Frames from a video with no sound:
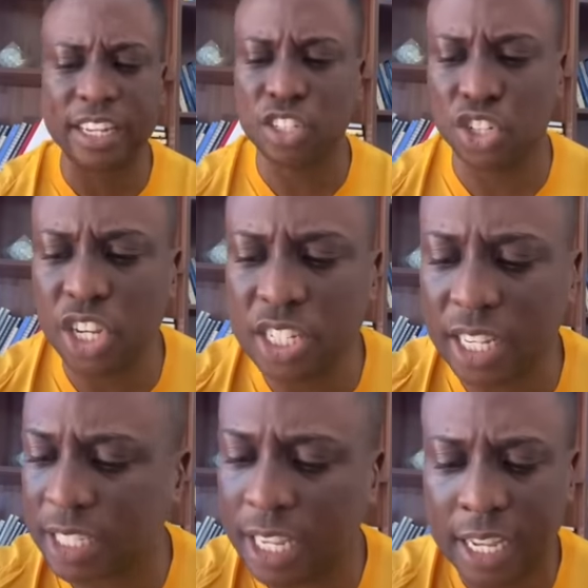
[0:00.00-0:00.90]
In
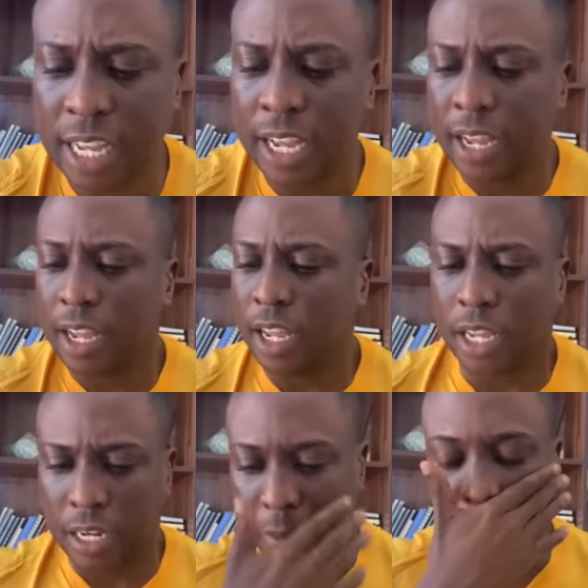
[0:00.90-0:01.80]
Jesus'
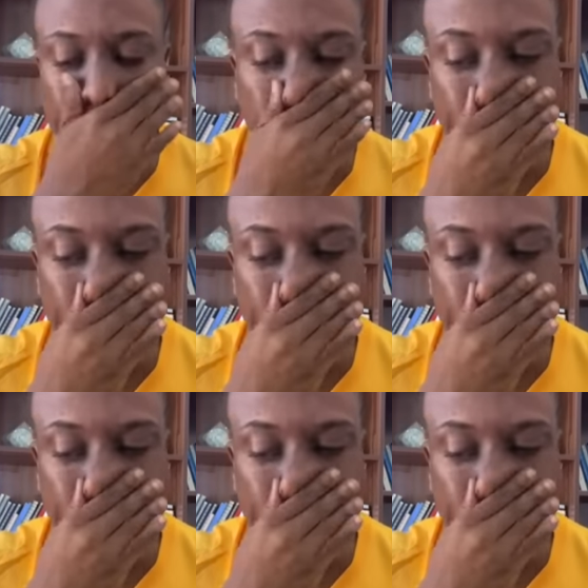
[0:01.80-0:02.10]
name we